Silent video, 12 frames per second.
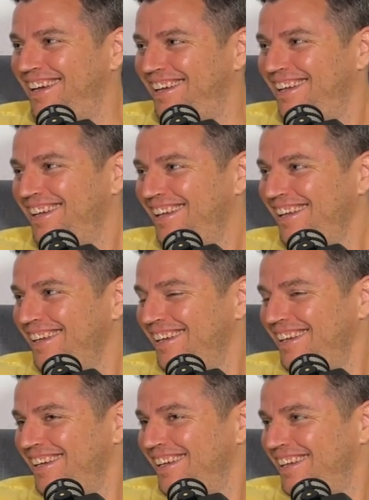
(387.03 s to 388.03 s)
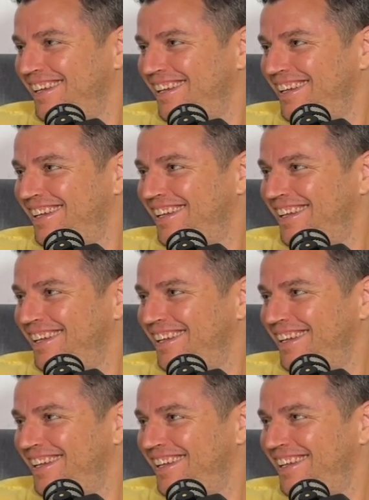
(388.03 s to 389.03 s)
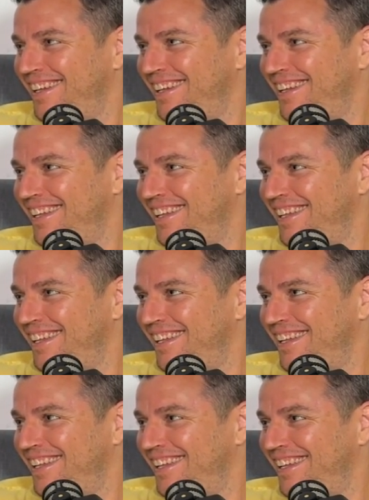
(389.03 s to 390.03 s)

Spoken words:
(silent)